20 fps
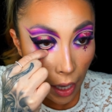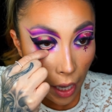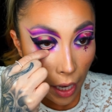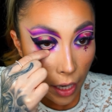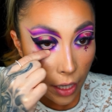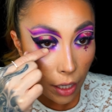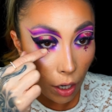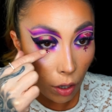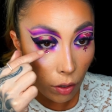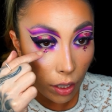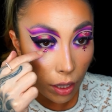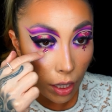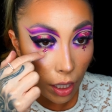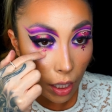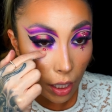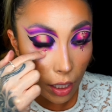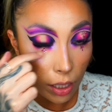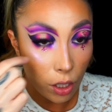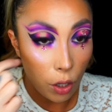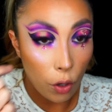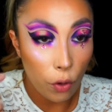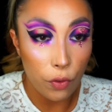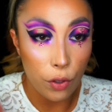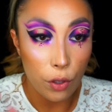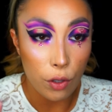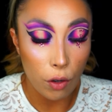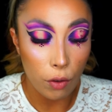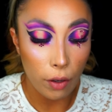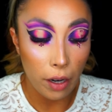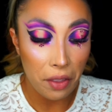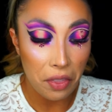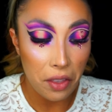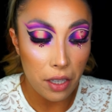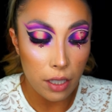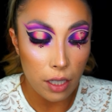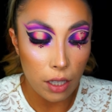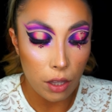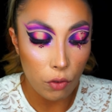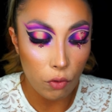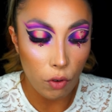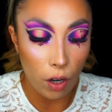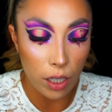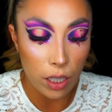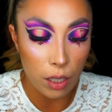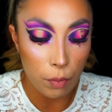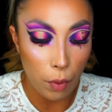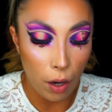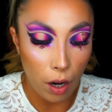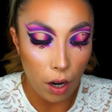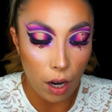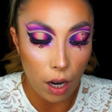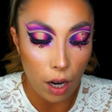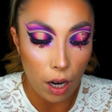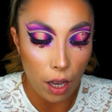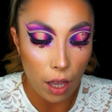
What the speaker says: The only thing is though, if you don't get this in the right spot